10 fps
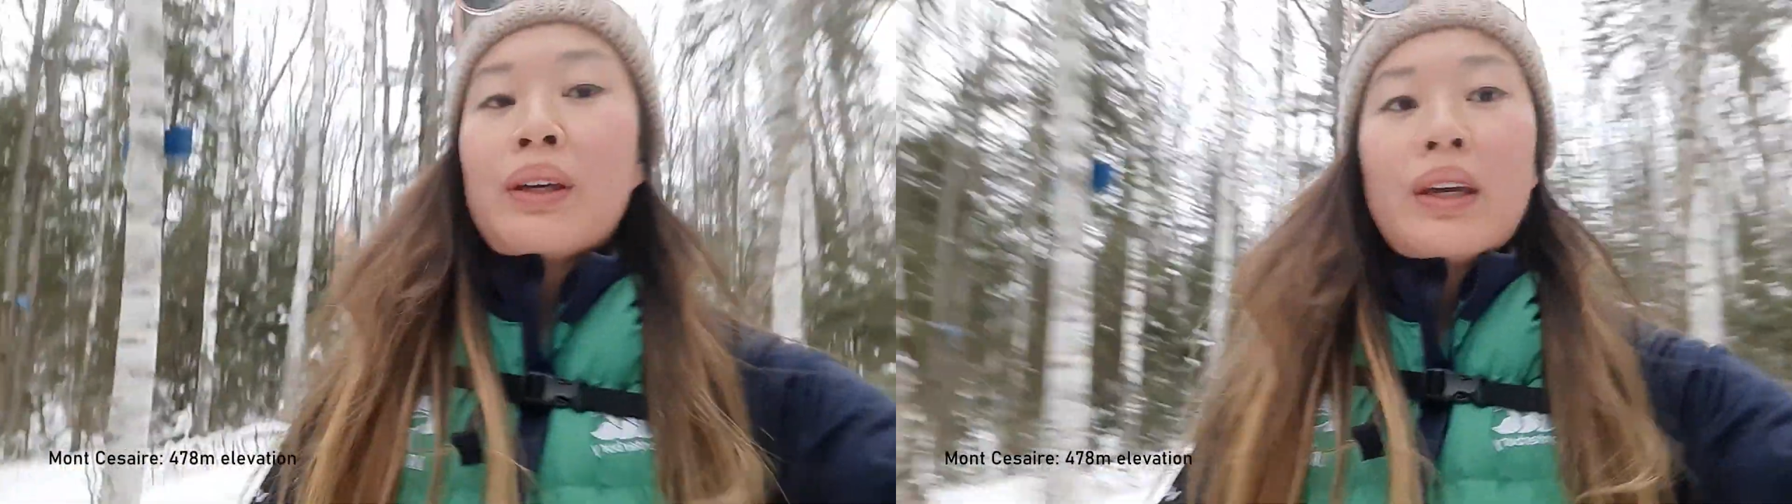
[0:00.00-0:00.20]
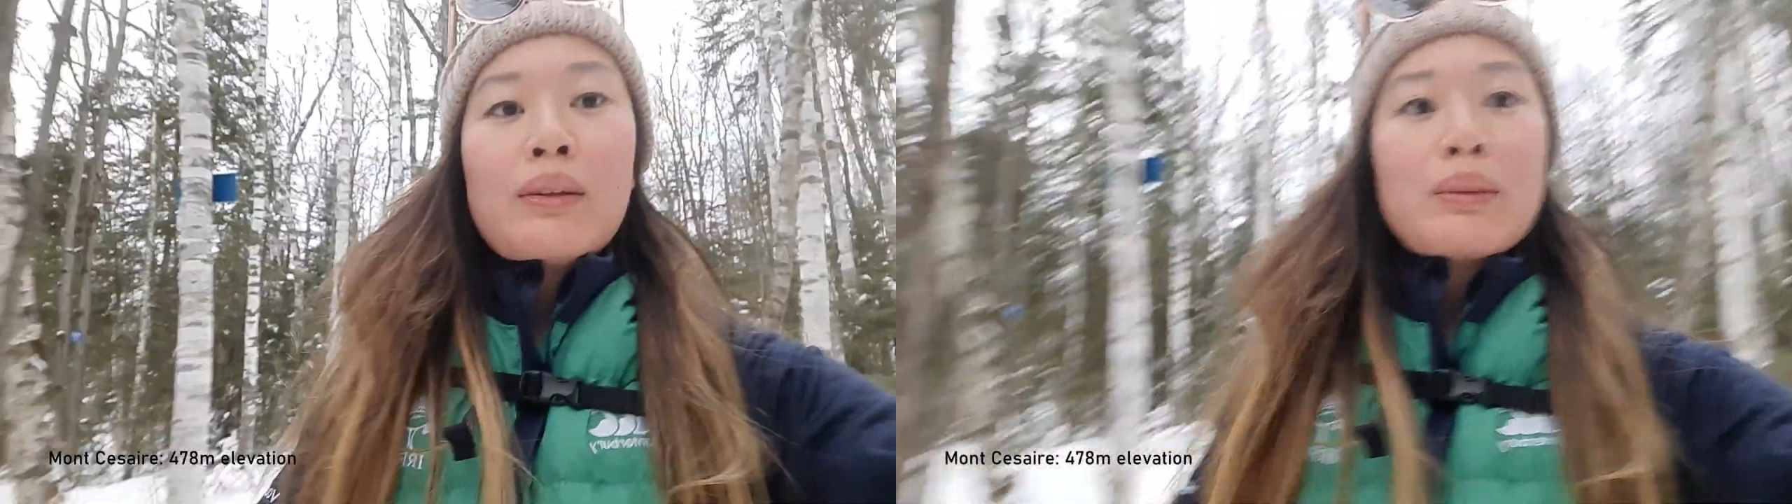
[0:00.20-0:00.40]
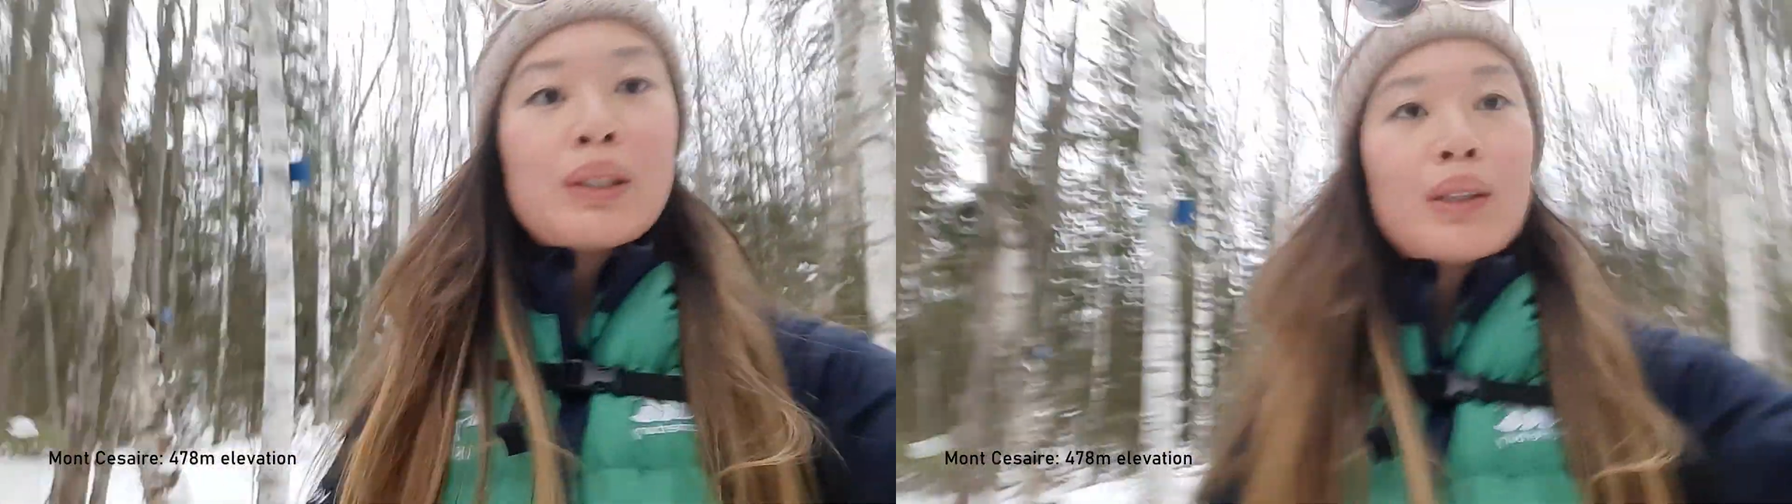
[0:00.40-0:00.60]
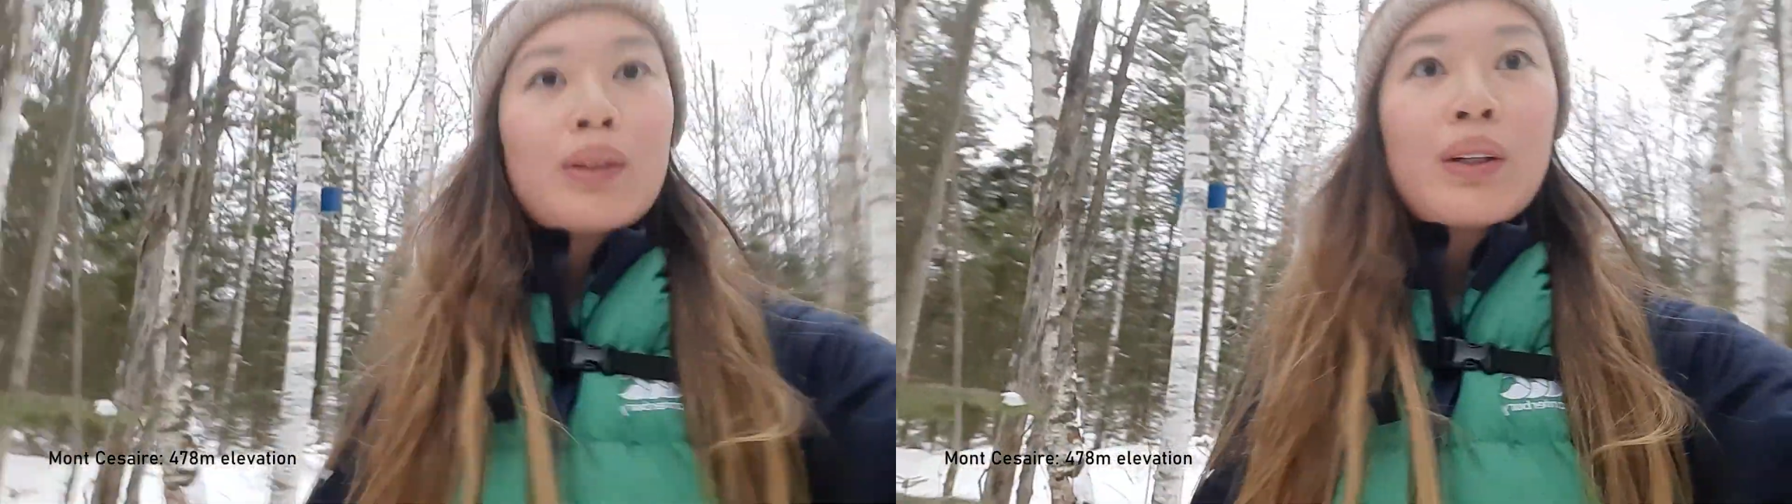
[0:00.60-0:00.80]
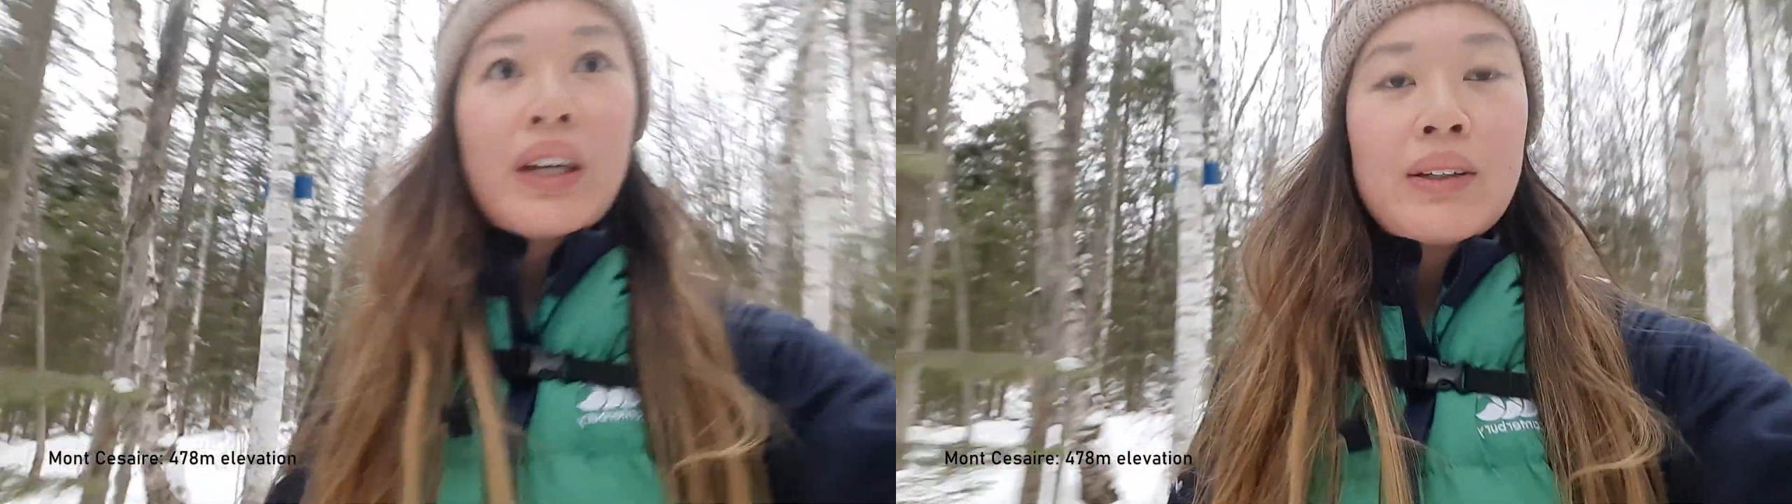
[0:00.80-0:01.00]
came to a
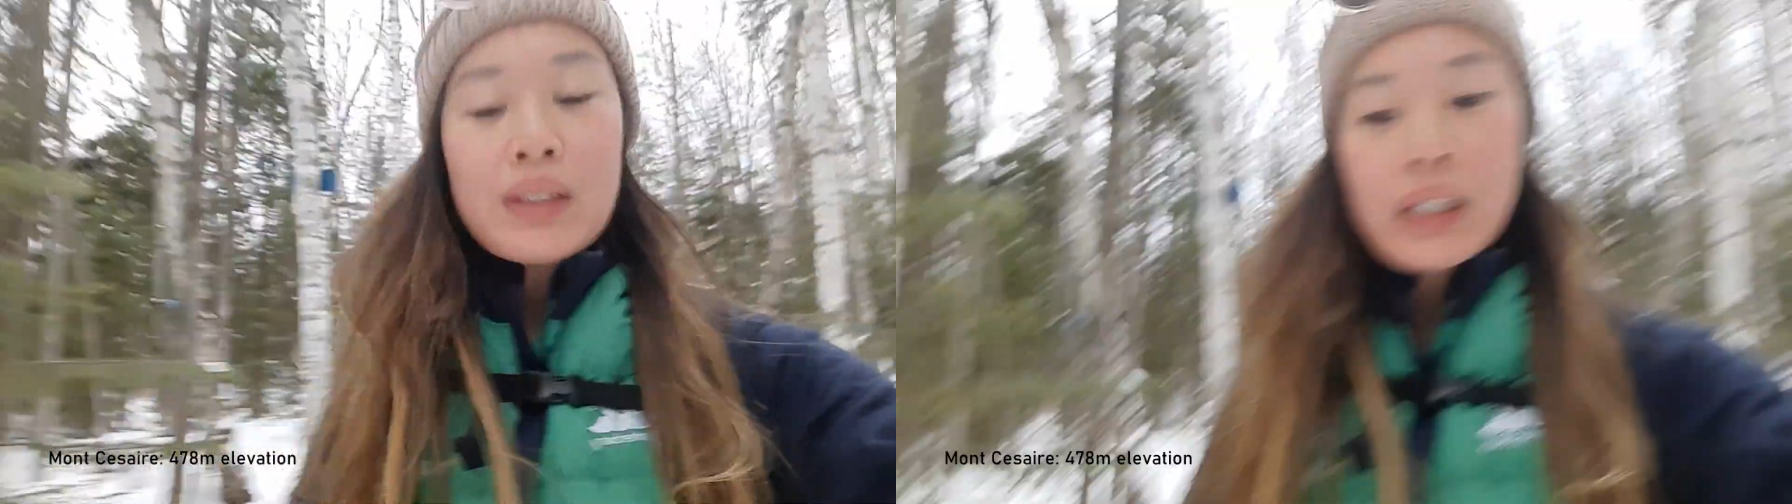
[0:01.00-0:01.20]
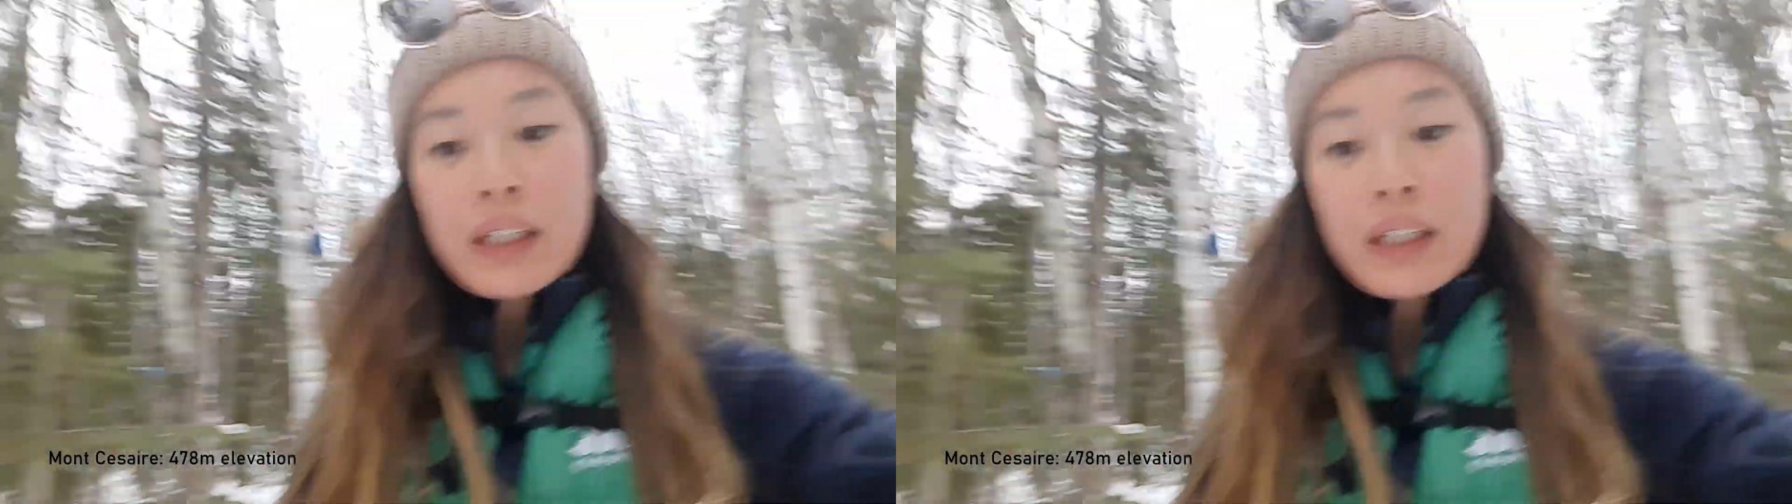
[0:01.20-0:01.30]
lookout